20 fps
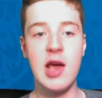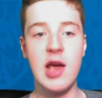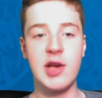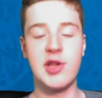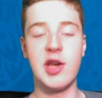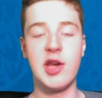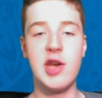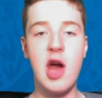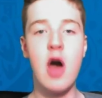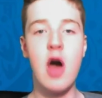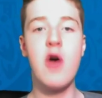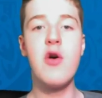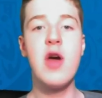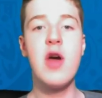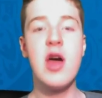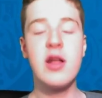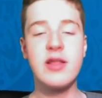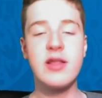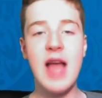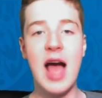because I know
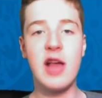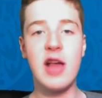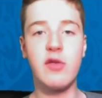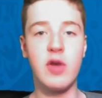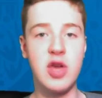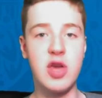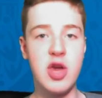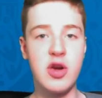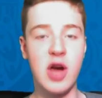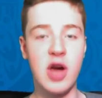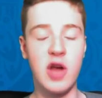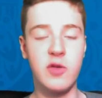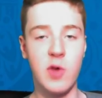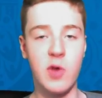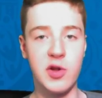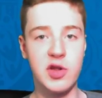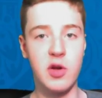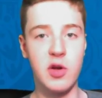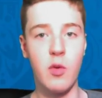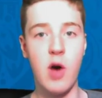that is what you guys
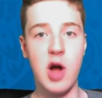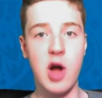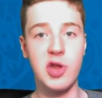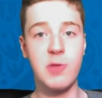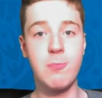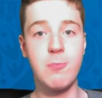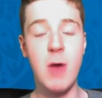want to watch.